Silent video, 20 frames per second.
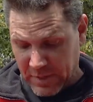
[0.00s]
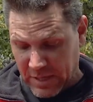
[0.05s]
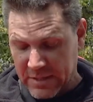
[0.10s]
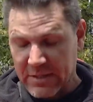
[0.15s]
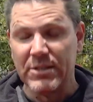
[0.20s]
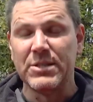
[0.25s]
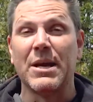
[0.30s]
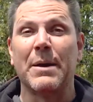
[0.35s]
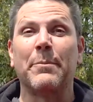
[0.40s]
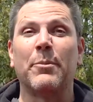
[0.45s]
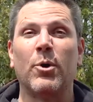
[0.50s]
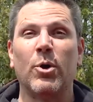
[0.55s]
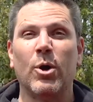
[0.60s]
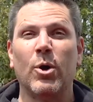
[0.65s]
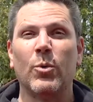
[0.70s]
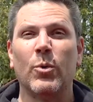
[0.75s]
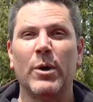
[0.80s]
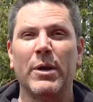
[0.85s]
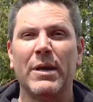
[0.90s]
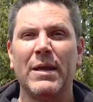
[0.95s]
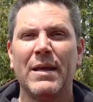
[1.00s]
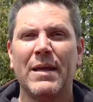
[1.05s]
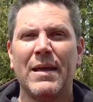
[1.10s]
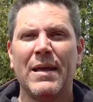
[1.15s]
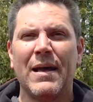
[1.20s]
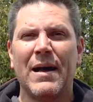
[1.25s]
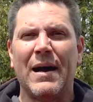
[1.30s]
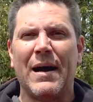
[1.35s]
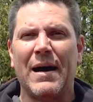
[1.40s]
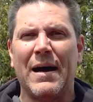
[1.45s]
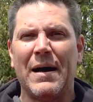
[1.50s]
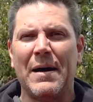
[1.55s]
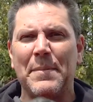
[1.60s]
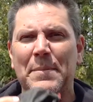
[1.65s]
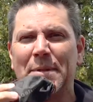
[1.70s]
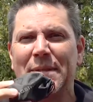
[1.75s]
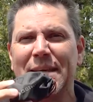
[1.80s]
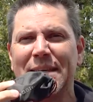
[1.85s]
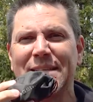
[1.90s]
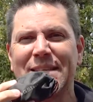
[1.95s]
Jetboil would.
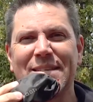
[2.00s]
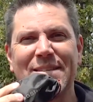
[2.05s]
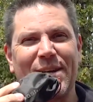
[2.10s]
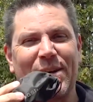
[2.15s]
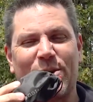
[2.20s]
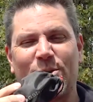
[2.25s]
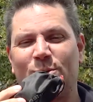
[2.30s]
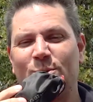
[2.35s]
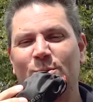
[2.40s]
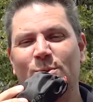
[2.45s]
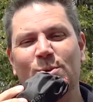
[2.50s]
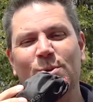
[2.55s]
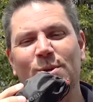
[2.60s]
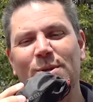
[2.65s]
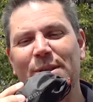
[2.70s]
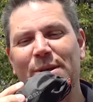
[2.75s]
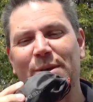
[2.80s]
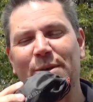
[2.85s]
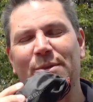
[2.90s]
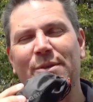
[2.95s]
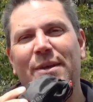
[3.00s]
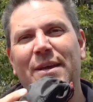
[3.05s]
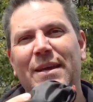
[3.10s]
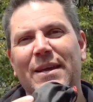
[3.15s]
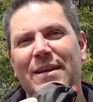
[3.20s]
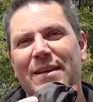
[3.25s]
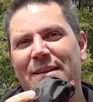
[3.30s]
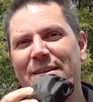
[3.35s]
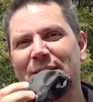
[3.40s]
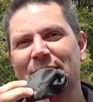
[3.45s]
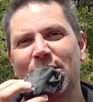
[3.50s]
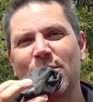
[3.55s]
But this is a cool little thing.